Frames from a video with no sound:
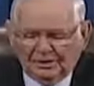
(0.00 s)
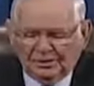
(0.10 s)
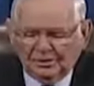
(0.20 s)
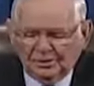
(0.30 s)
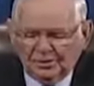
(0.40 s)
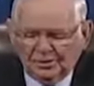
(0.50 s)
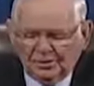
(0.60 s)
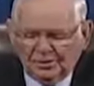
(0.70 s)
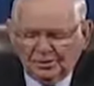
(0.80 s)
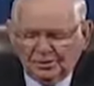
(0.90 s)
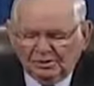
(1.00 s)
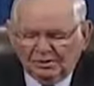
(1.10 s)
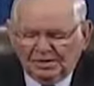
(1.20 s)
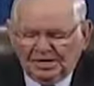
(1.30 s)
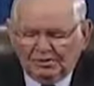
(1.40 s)
Two,
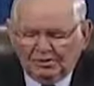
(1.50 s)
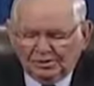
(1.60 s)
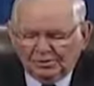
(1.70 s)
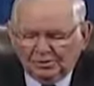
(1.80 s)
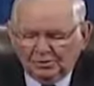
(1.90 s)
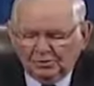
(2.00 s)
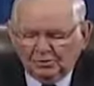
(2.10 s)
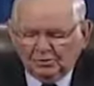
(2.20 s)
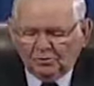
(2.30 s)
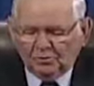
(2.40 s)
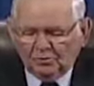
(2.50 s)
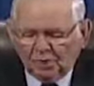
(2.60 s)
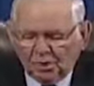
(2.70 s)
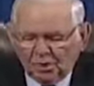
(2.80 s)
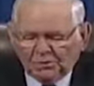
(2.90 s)
take with you
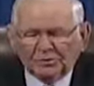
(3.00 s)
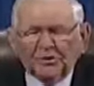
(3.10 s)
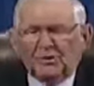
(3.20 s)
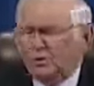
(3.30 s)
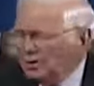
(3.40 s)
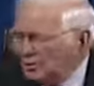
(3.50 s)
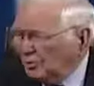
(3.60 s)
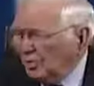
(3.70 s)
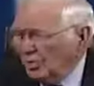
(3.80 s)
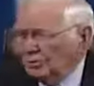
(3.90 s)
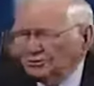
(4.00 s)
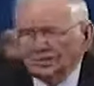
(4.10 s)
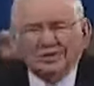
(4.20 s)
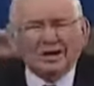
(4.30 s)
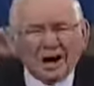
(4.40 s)
words. Which
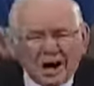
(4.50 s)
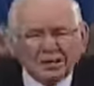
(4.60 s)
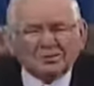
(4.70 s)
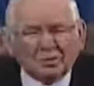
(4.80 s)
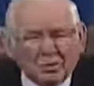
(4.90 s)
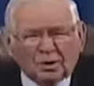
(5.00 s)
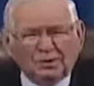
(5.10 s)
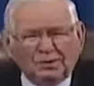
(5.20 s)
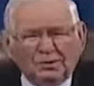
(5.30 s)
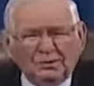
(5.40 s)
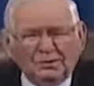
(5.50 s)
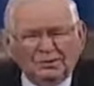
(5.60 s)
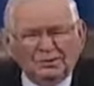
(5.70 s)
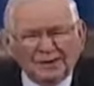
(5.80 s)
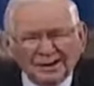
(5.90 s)
words? God's word.
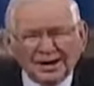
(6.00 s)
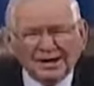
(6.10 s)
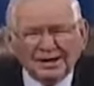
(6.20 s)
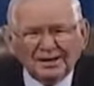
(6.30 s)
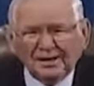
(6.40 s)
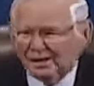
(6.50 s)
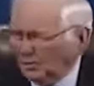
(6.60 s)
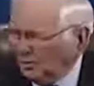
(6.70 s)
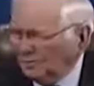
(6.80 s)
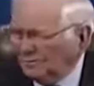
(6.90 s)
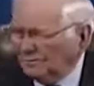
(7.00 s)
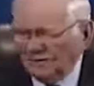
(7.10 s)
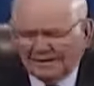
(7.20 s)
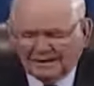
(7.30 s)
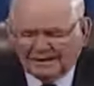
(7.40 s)
You got it? Don't ever
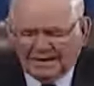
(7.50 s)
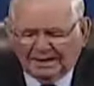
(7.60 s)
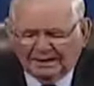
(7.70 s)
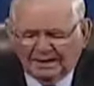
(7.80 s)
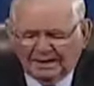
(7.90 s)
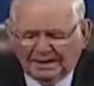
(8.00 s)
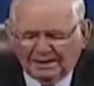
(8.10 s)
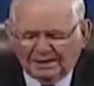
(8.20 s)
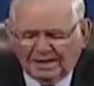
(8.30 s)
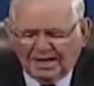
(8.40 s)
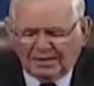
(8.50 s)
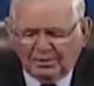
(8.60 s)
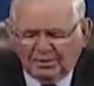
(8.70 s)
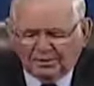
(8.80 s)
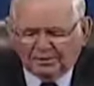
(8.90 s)
forget that.
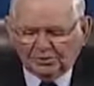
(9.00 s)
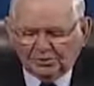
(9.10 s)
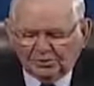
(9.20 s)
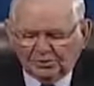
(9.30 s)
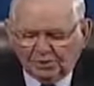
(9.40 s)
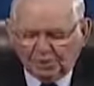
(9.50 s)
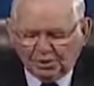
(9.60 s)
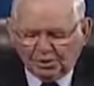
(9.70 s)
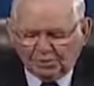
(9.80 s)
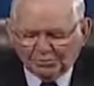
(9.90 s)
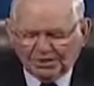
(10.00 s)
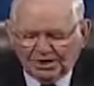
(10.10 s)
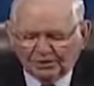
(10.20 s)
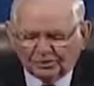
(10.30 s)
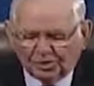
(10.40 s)
Take with you words
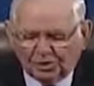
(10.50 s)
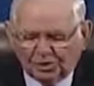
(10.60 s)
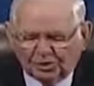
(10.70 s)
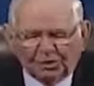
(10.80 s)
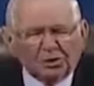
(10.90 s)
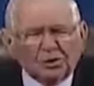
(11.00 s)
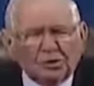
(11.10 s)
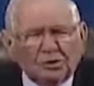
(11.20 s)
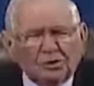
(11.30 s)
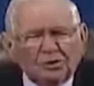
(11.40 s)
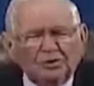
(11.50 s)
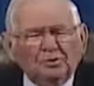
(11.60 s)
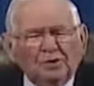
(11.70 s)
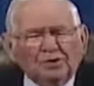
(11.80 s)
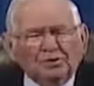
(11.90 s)
and turn to the Lord.
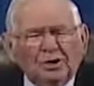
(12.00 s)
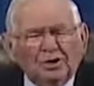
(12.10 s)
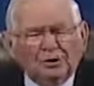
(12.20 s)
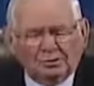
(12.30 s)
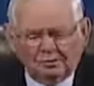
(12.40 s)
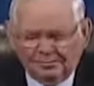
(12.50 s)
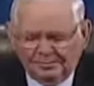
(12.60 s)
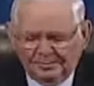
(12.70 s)
You return.